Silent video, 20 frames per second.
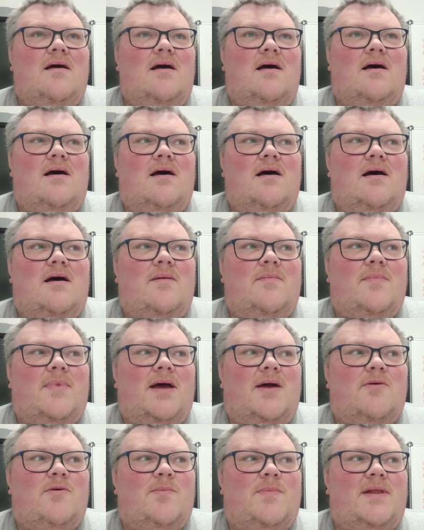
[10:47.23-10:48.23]
I
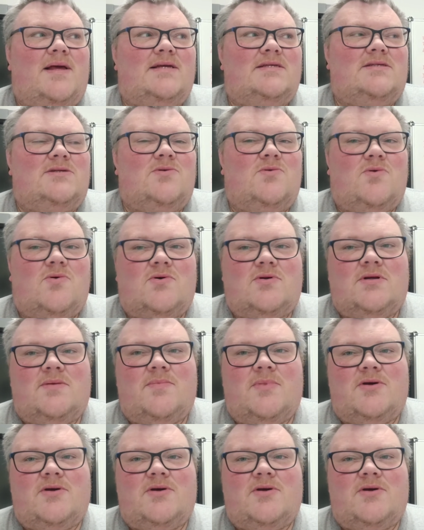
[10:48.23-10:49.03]
will place an order.